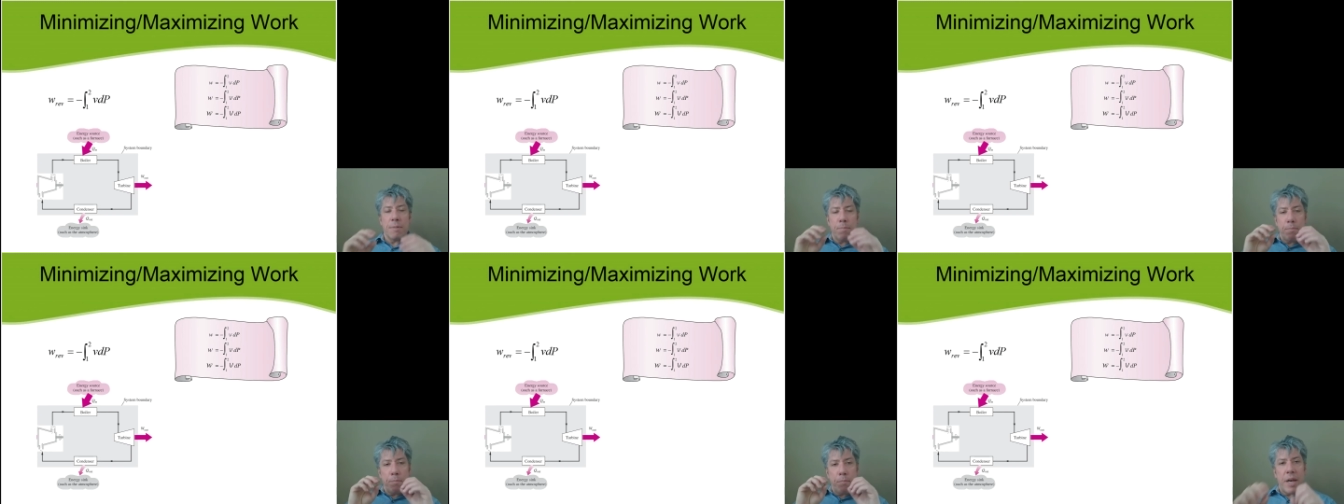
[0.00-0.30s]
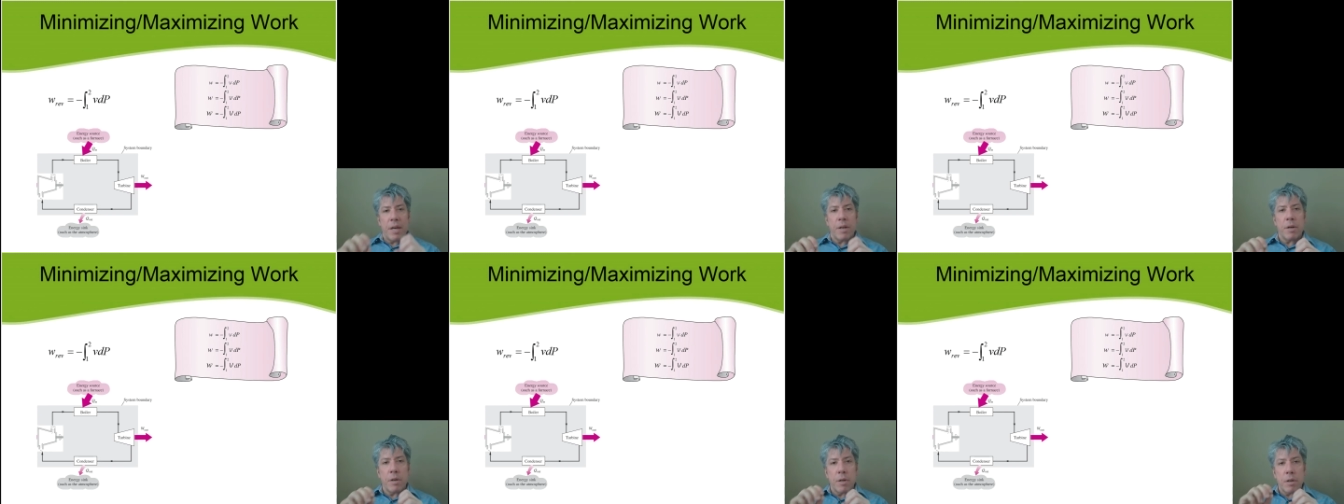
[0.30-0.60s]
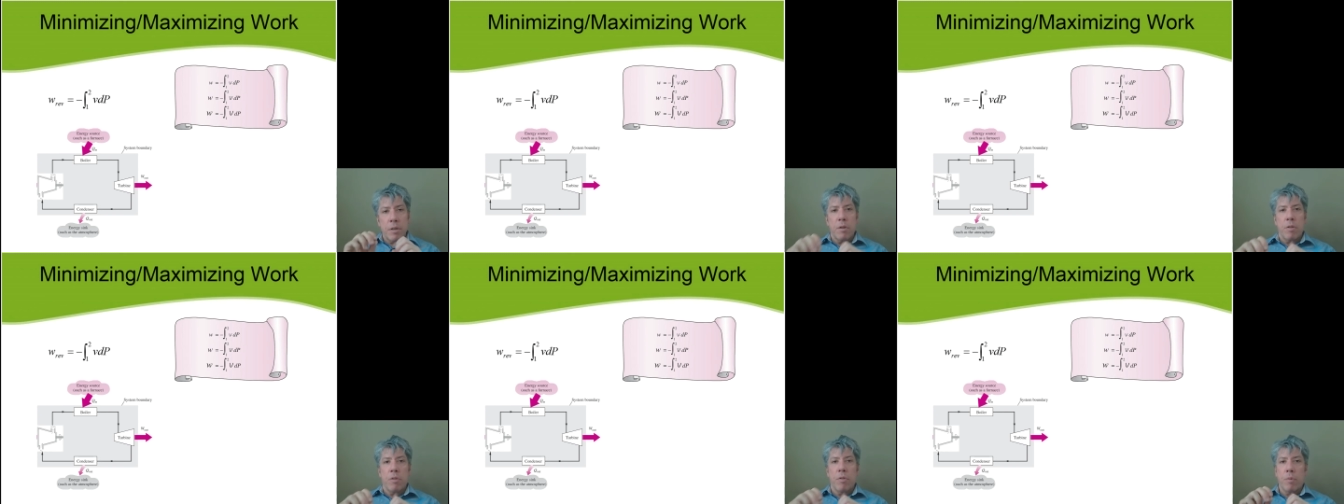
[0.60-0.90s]

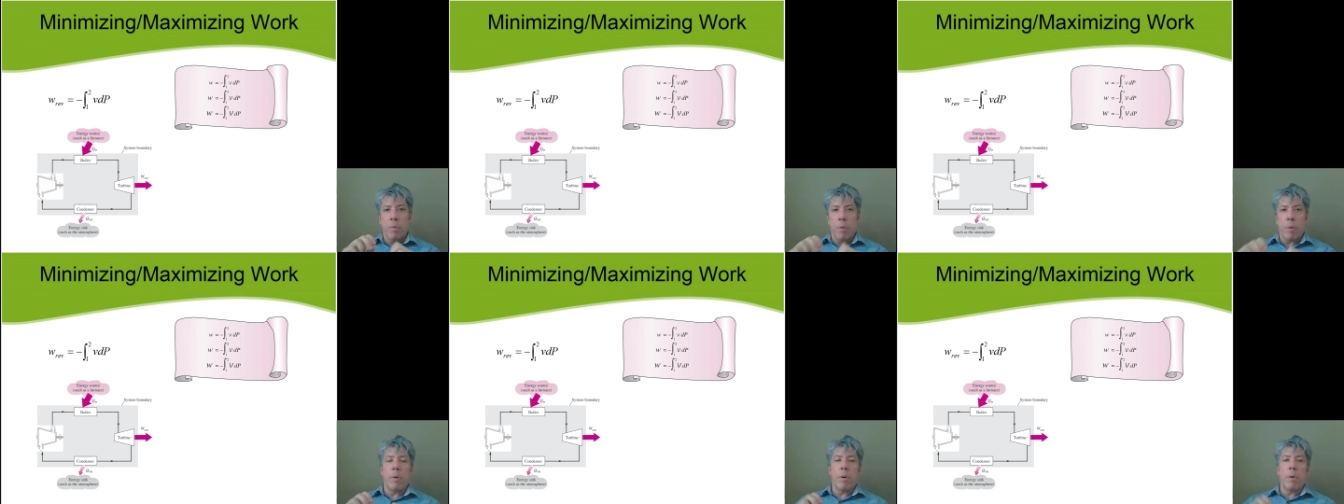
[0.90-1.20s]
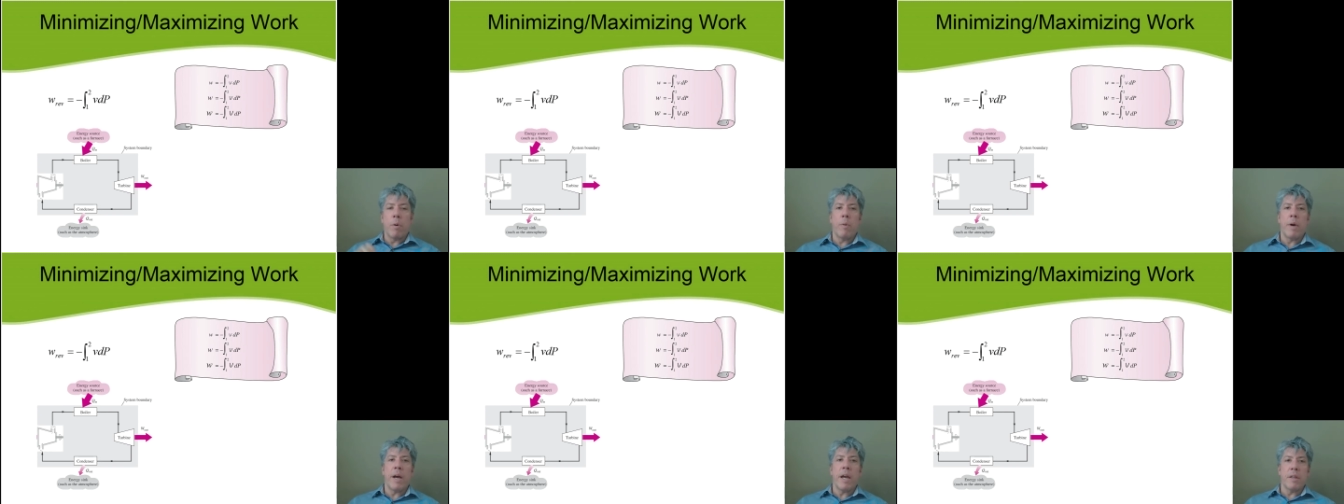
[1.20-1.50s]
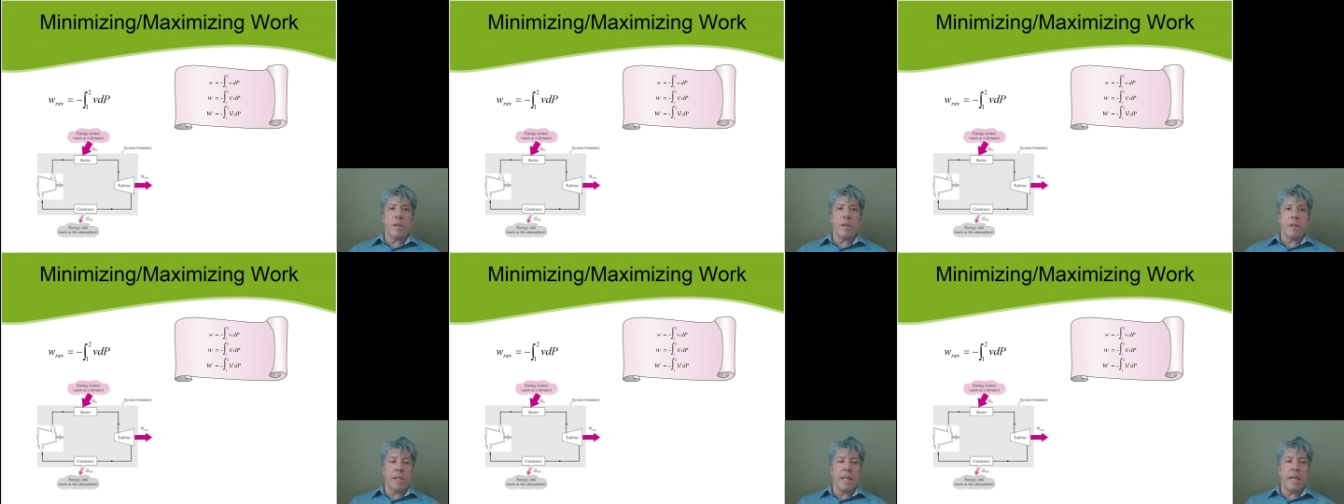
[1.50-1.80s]
better to throw
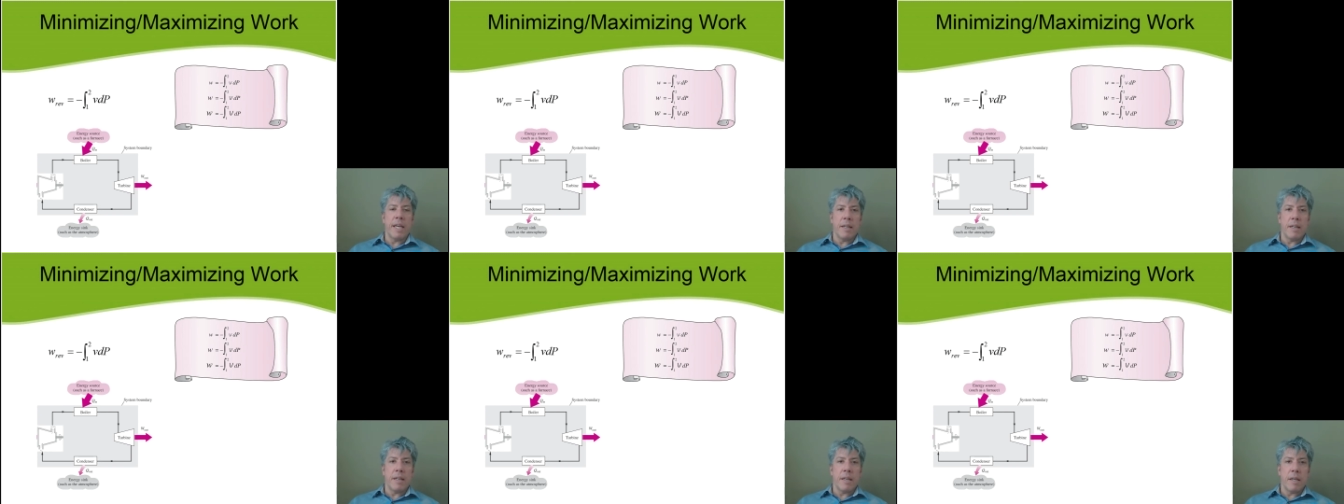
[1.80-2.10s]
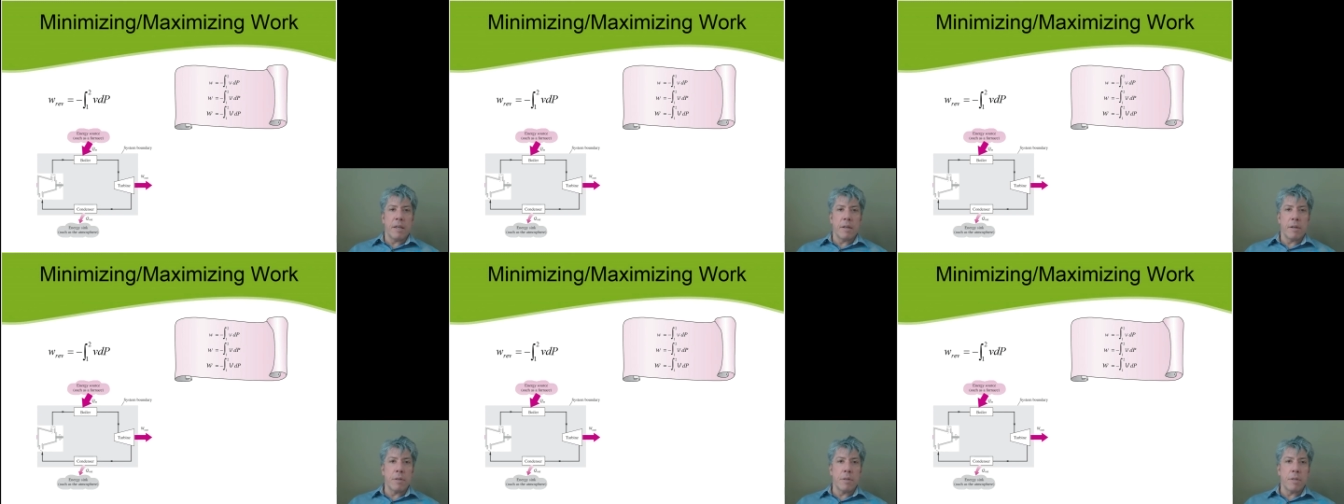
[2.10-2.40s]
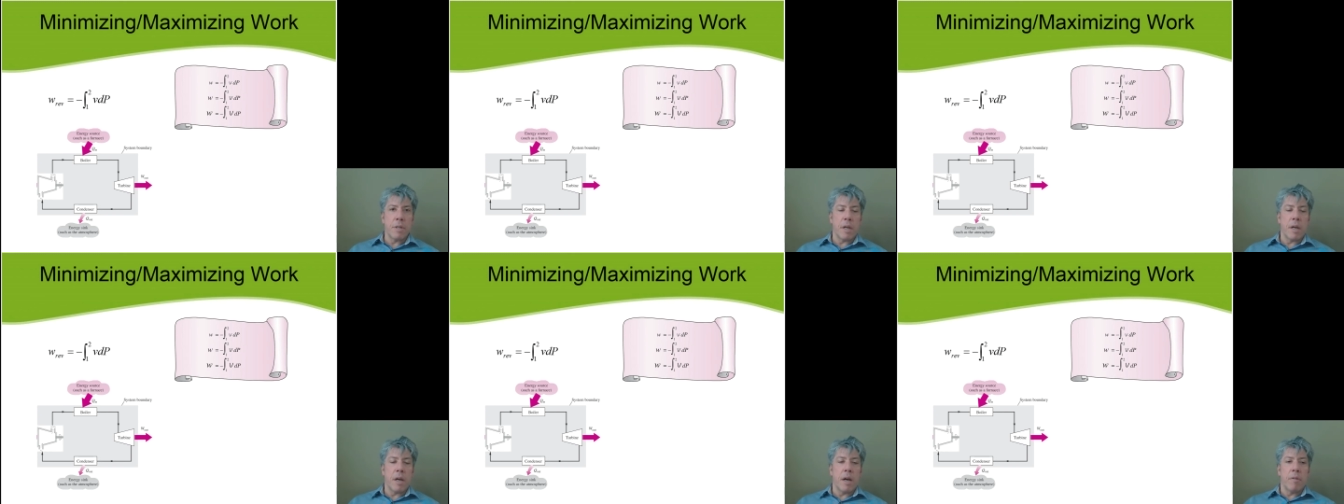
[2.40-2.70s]
away the latent
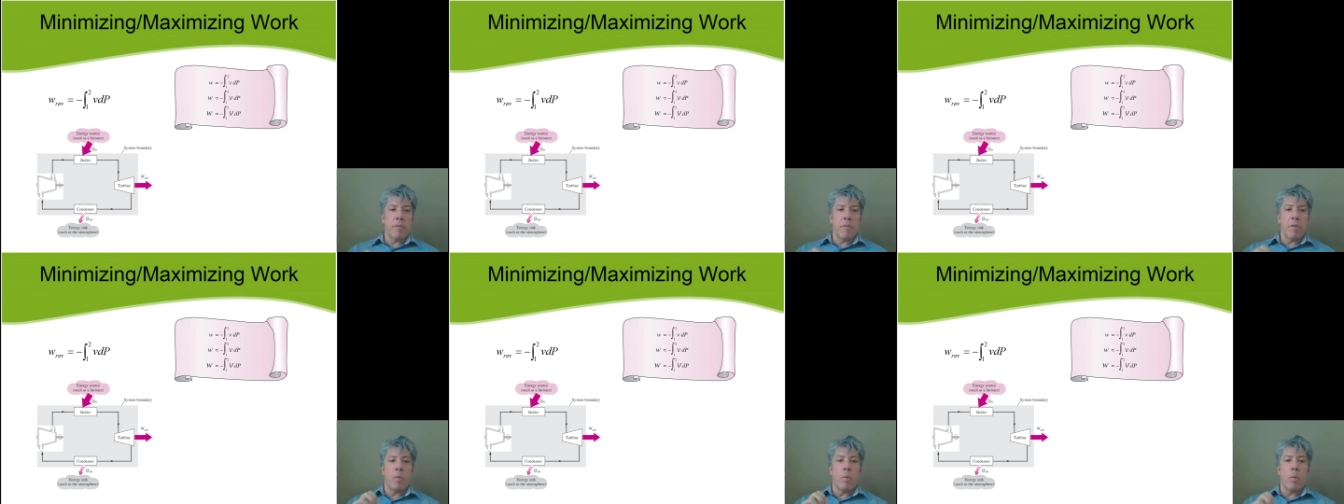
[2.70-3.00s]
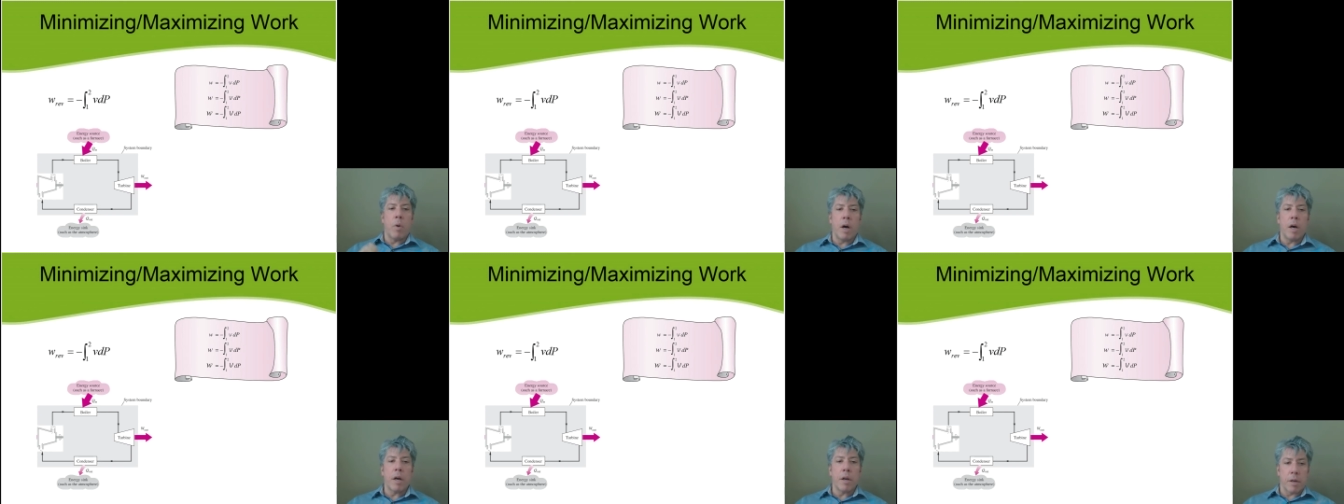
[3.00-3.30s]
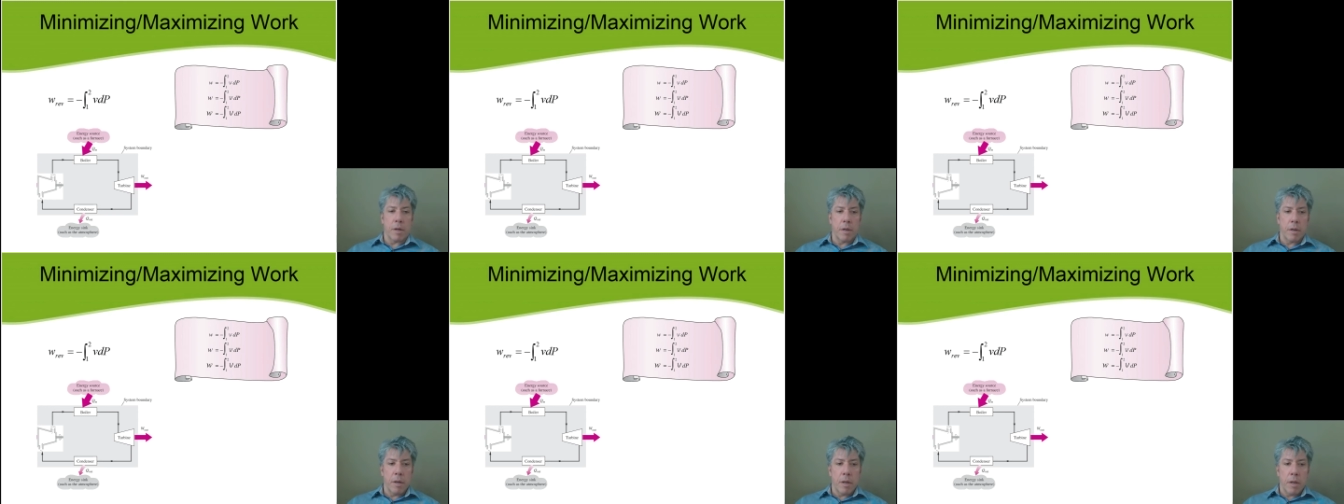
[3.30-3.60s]
energy of the
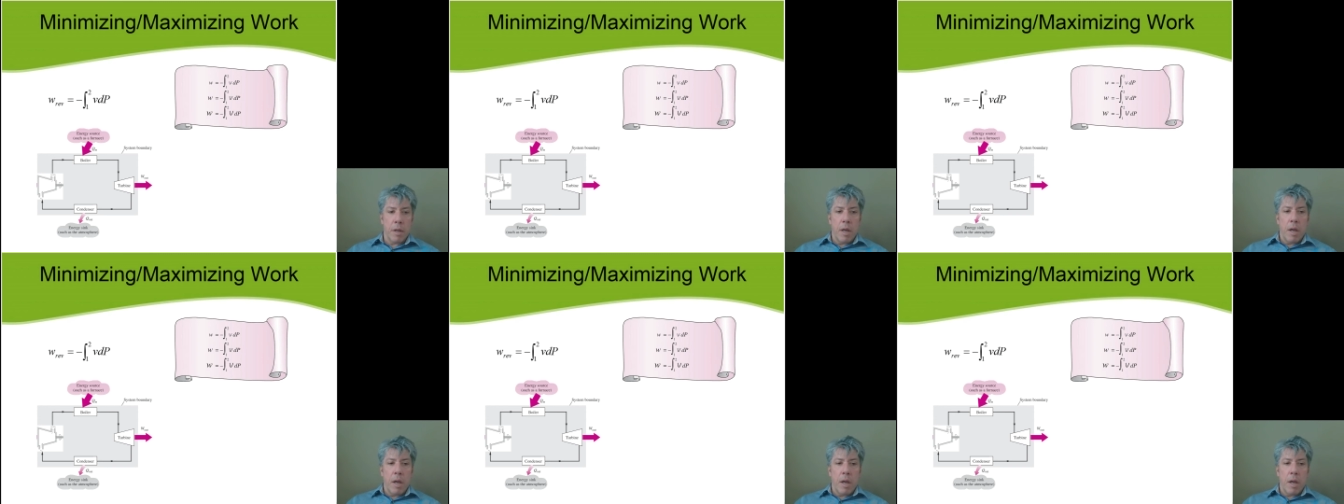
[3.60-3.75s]
water